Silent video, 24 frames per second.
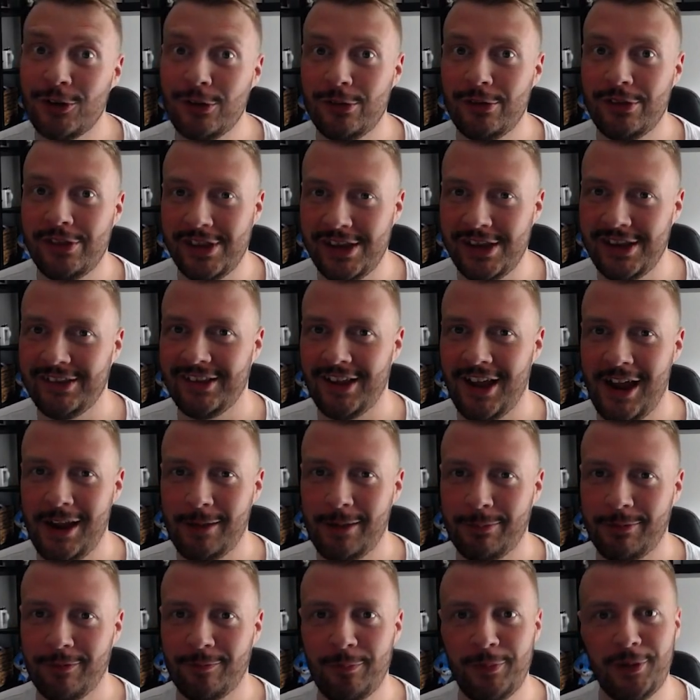these
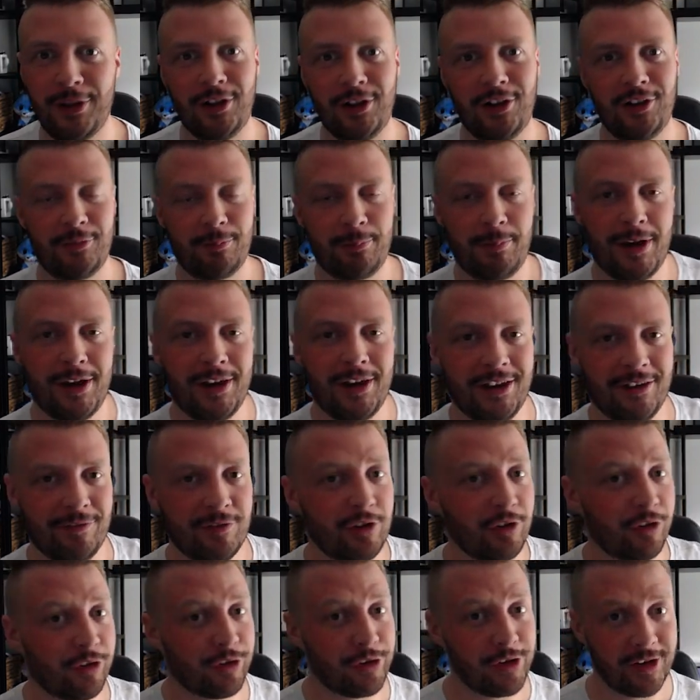types of builds, but if
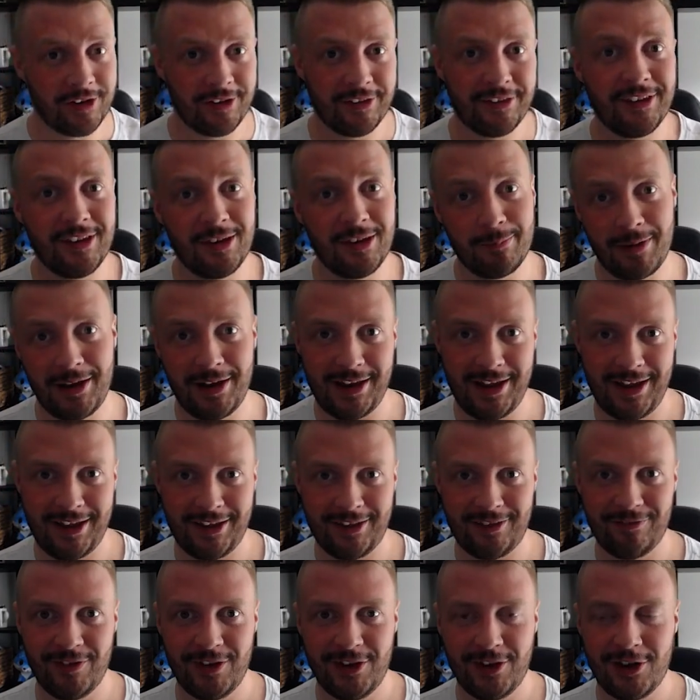you didn't see my
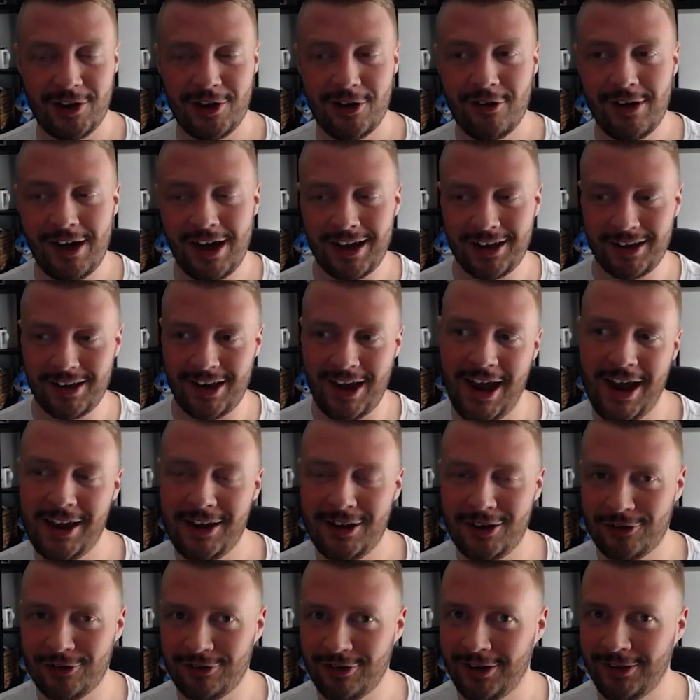last video, I kind
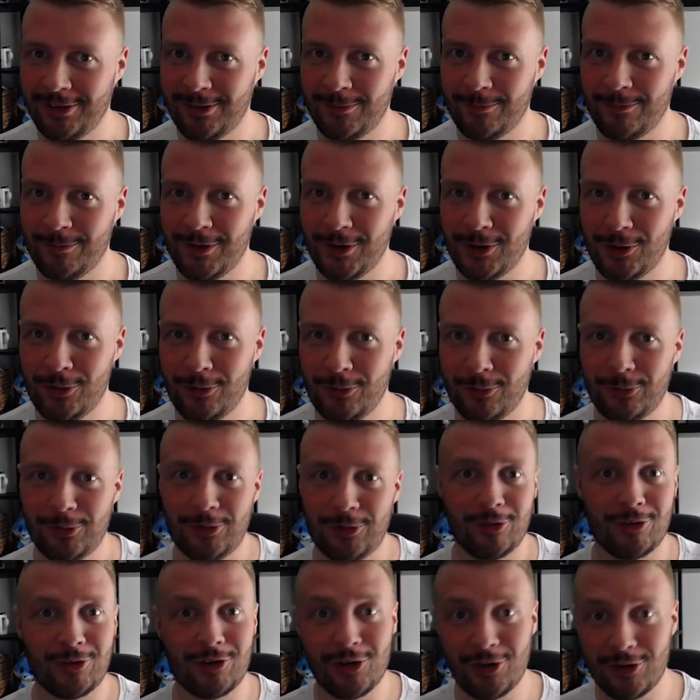of tried something new,
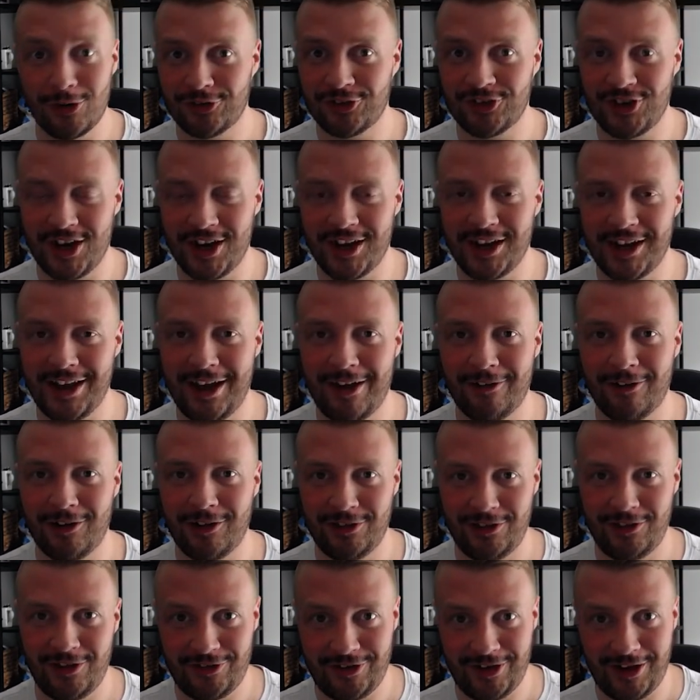so go check it out on
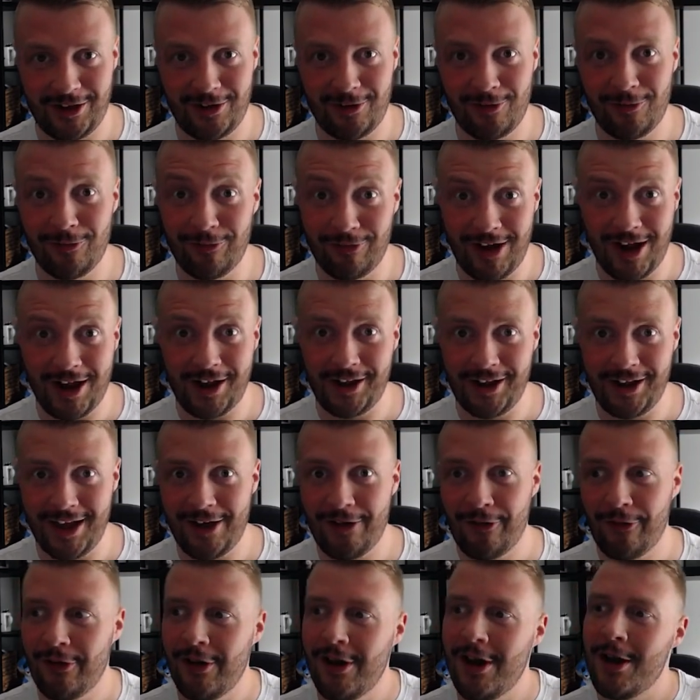the channel right
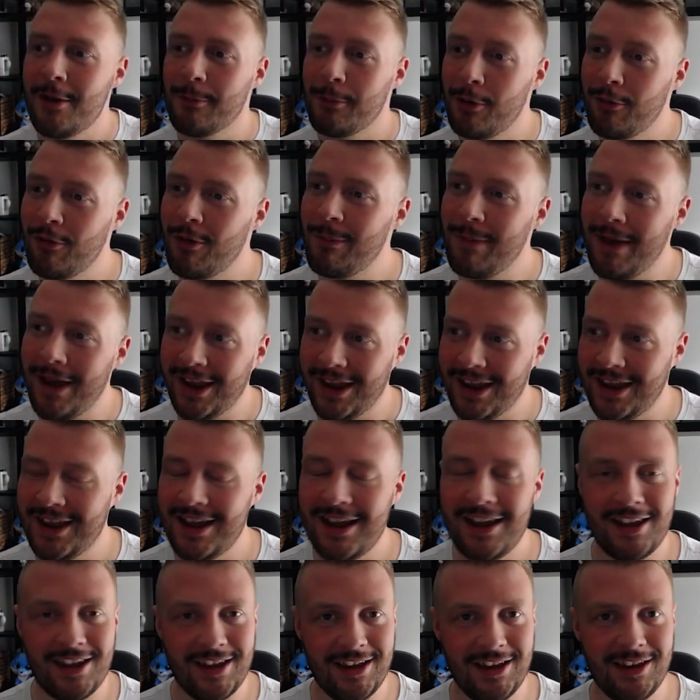now. But we're back
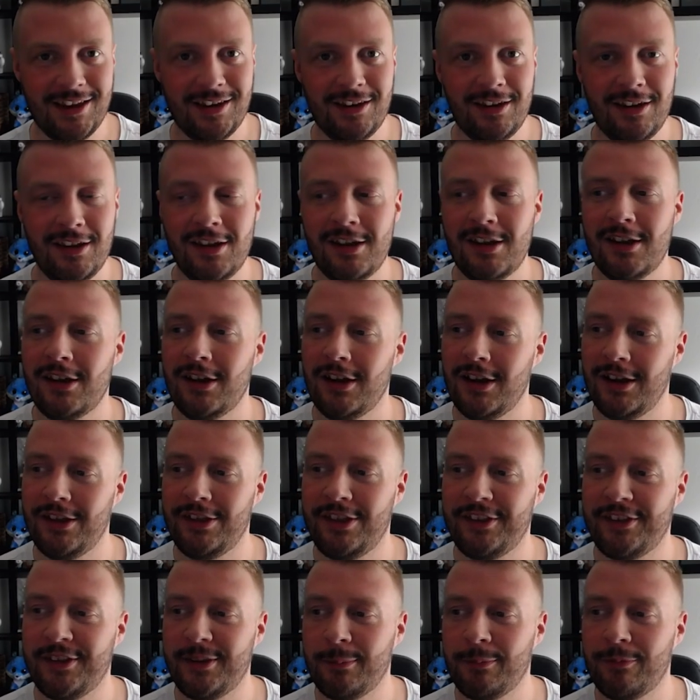here in
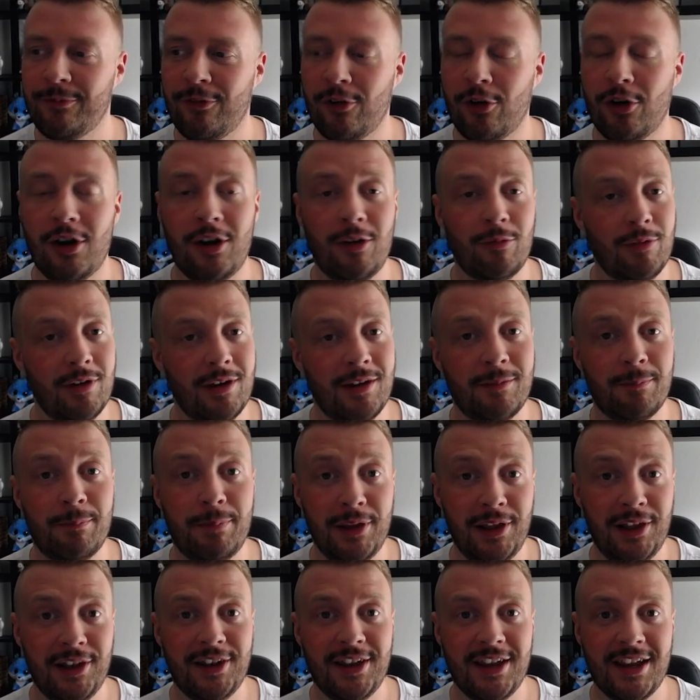The Sims 4 and we're
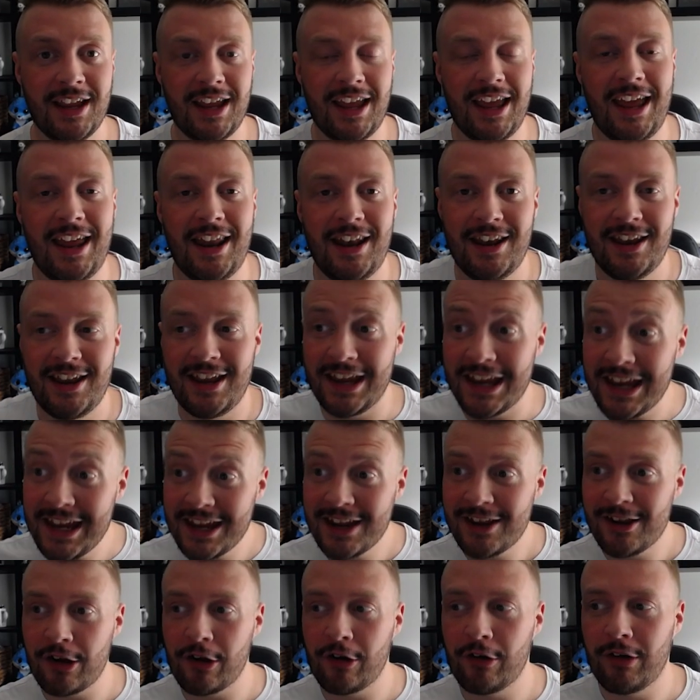building an
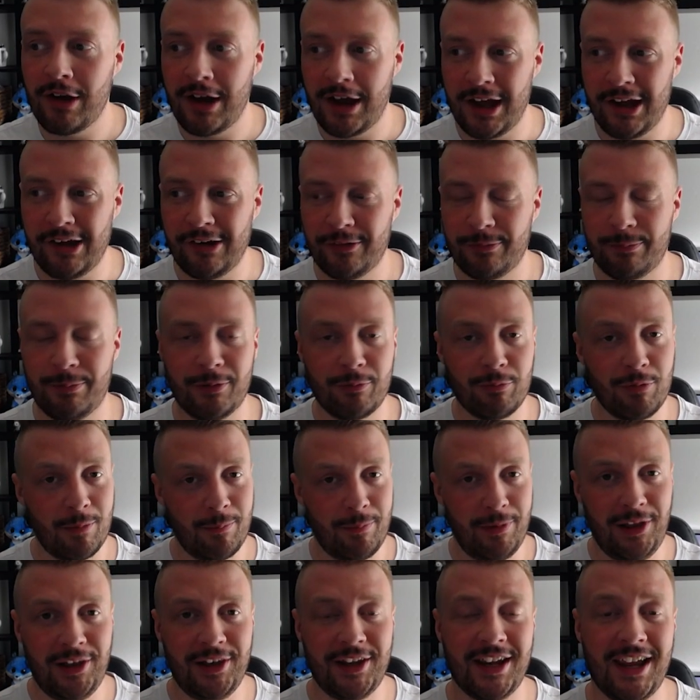eco house, but we're
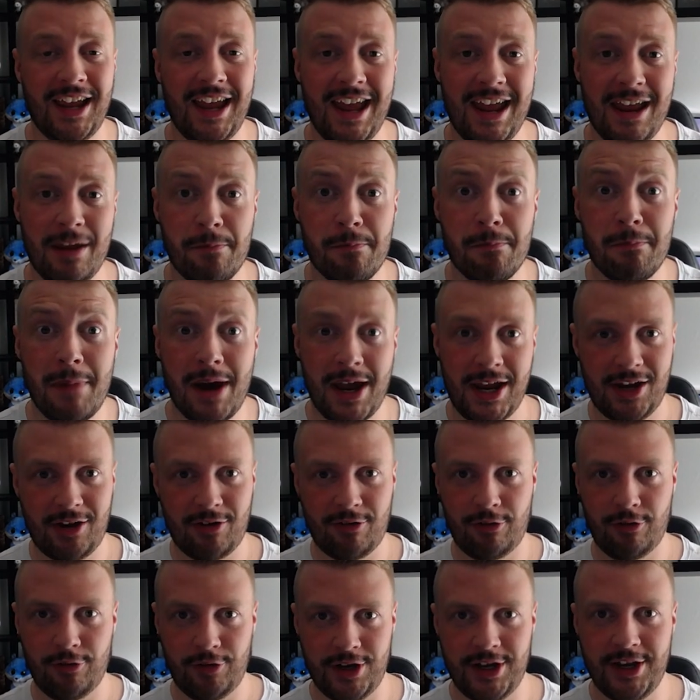building a
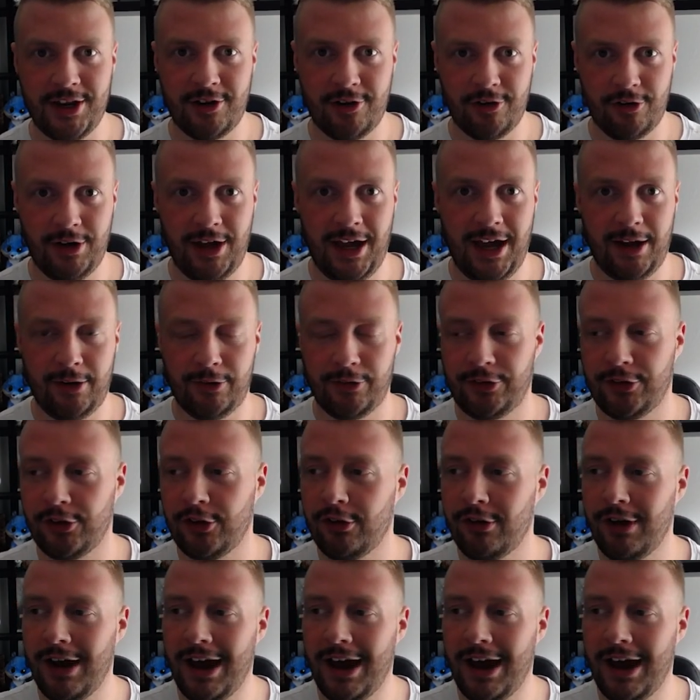micro eco house. So